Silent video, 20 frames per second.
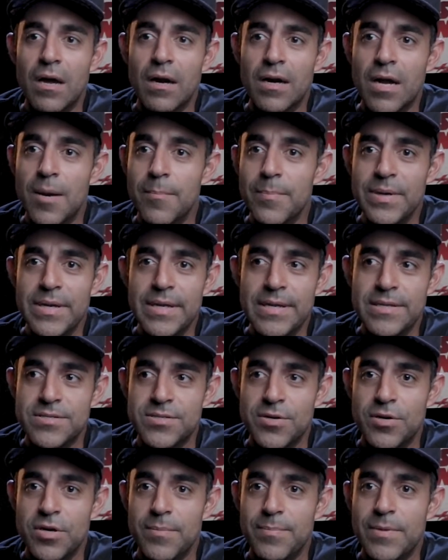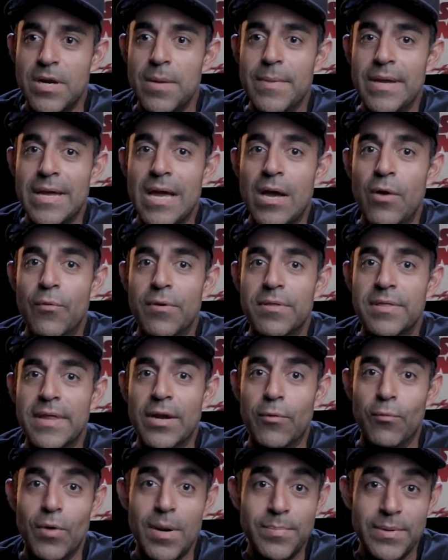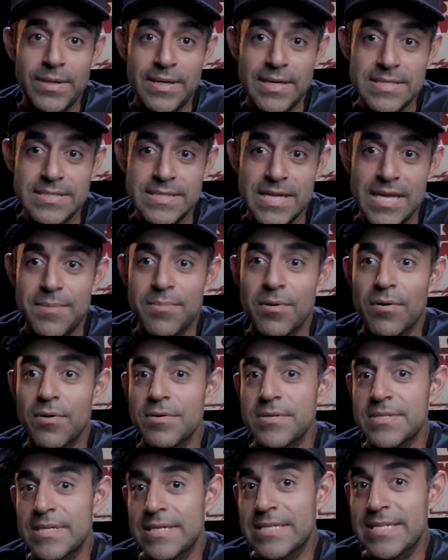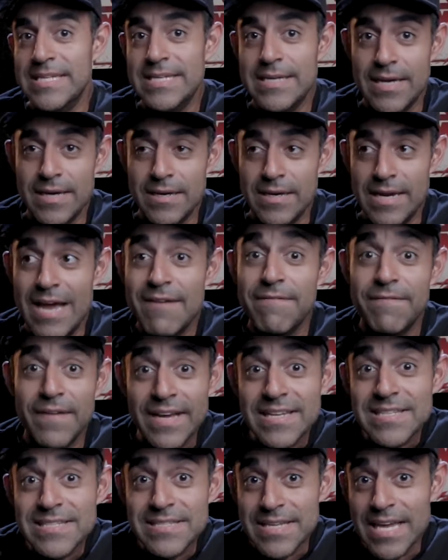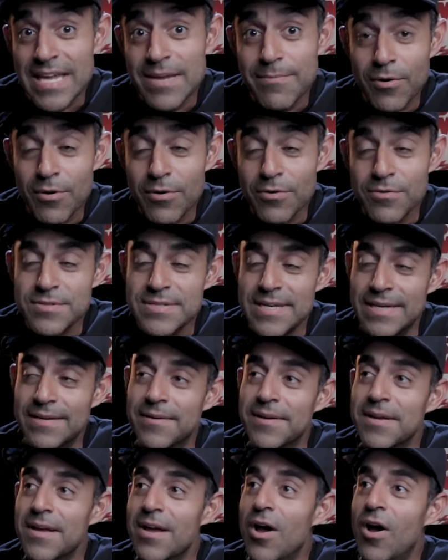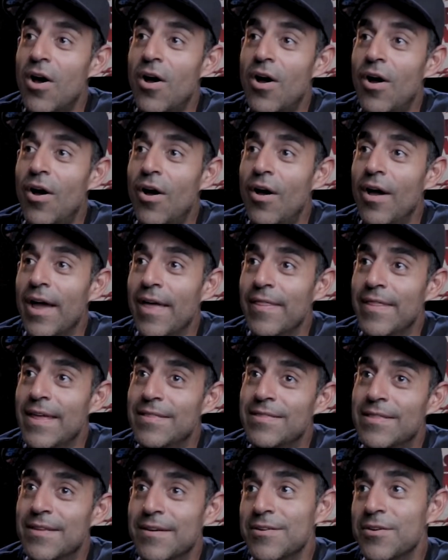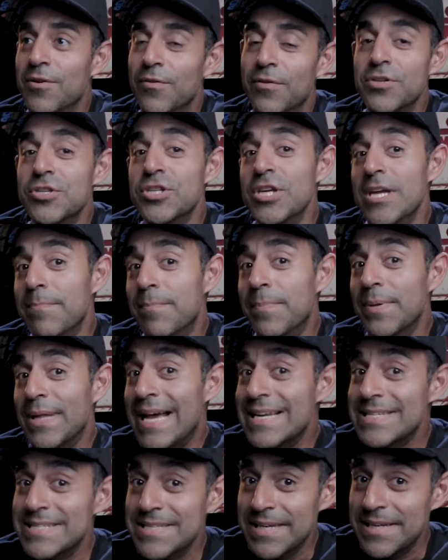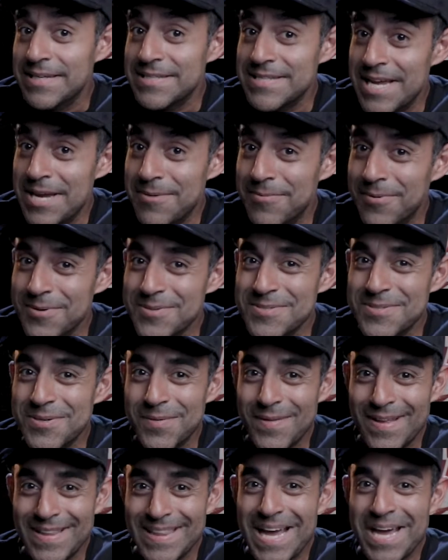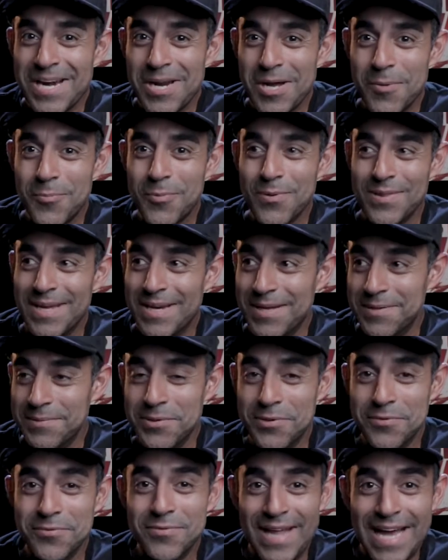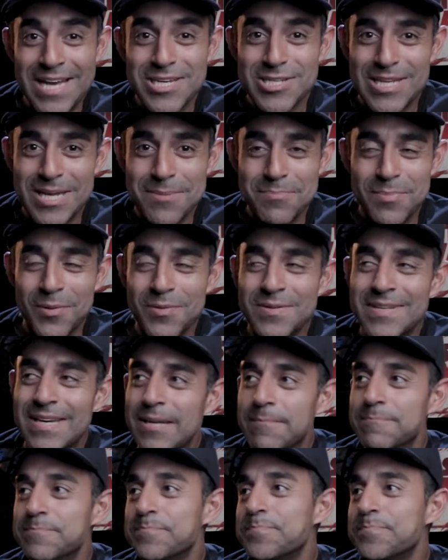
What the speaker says: companies started coming out with like replica sabers and FX sabers and then the, you know, the cheap plastic sabers, you know, that light up with like a little flashlight built in.